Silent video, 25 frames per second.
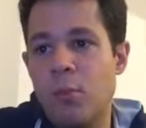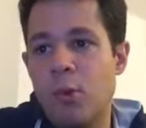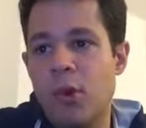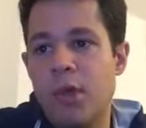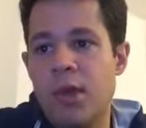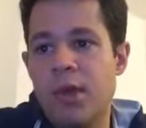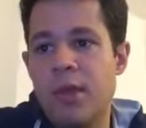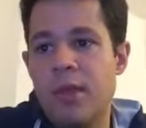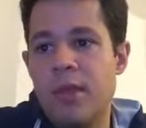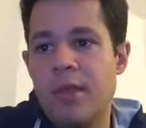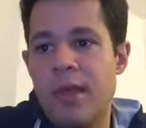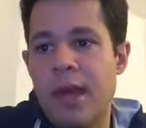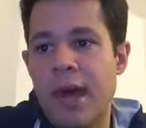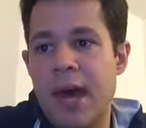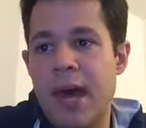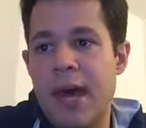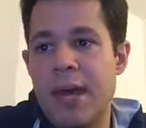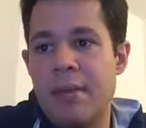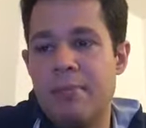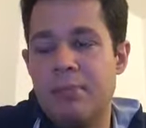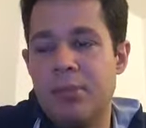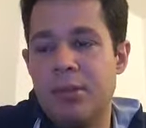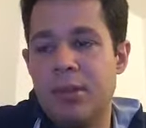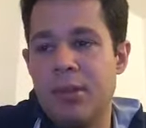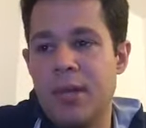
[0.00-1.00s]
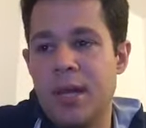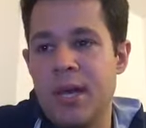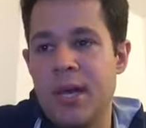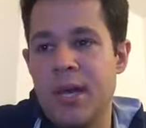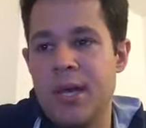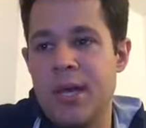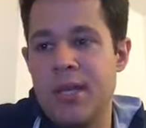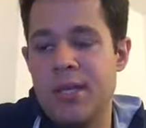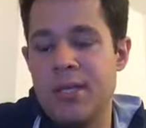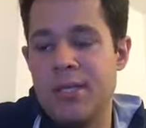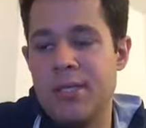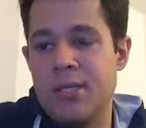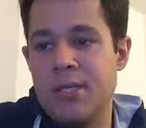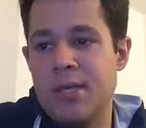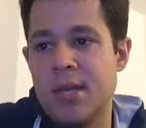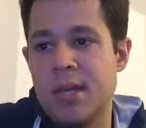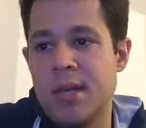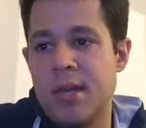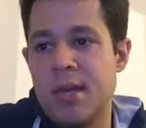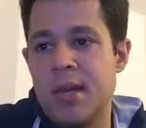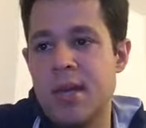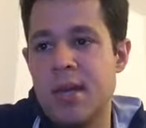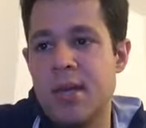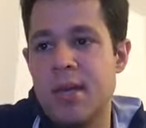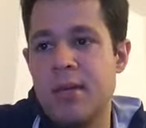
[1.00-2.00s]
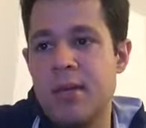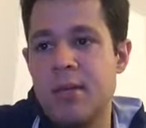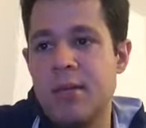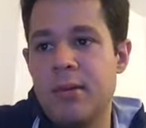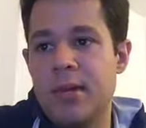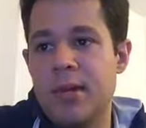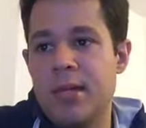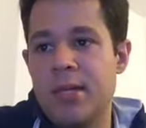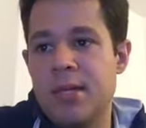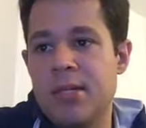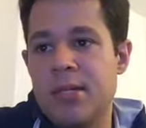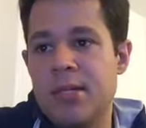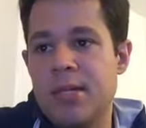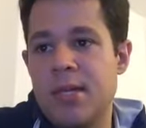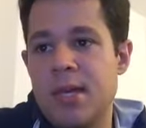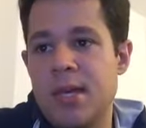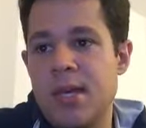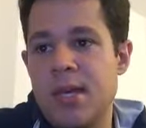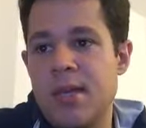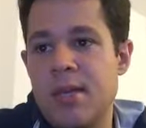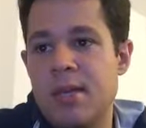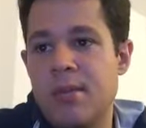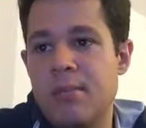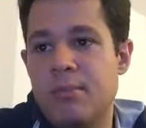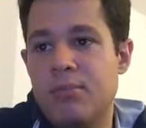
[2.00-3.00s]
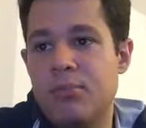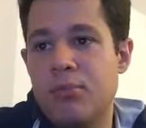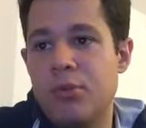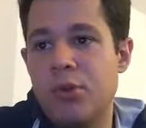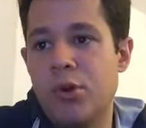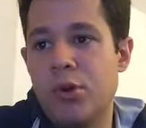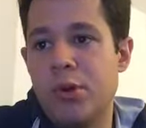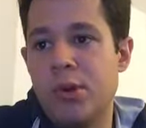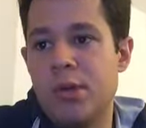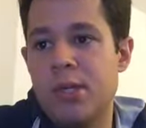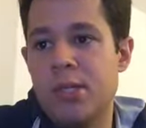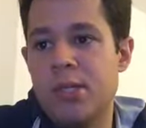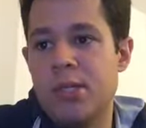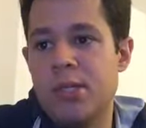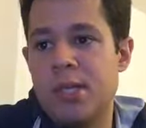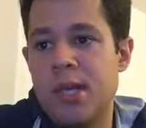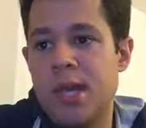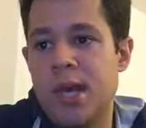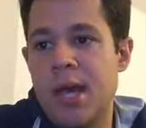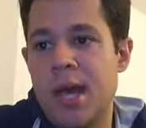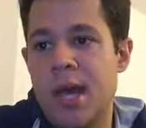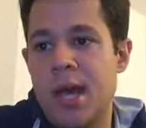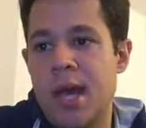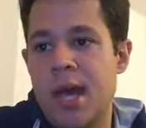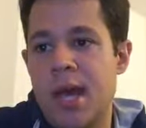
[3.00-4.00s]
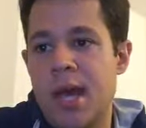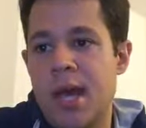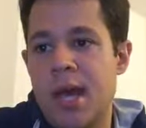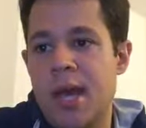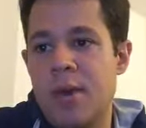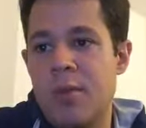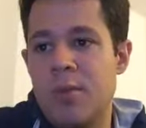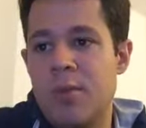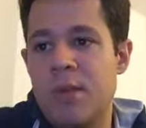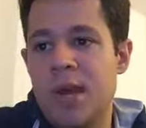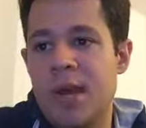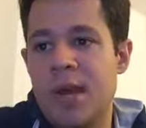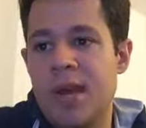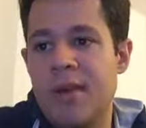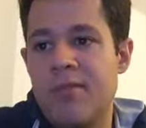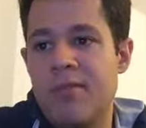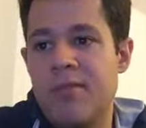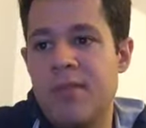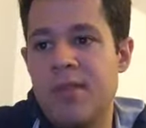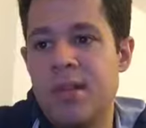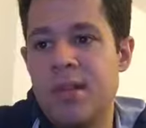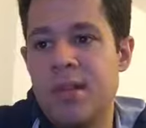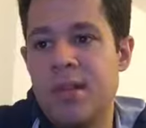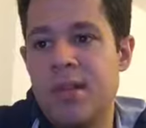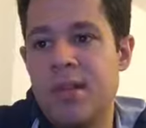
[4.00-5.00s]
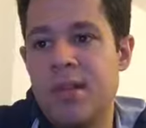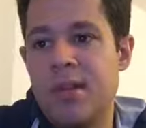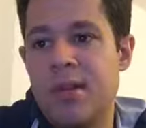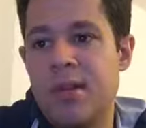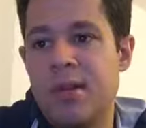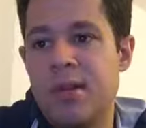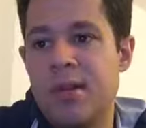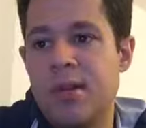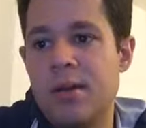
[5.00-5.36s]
Winner of that plays the Brewers, and we have the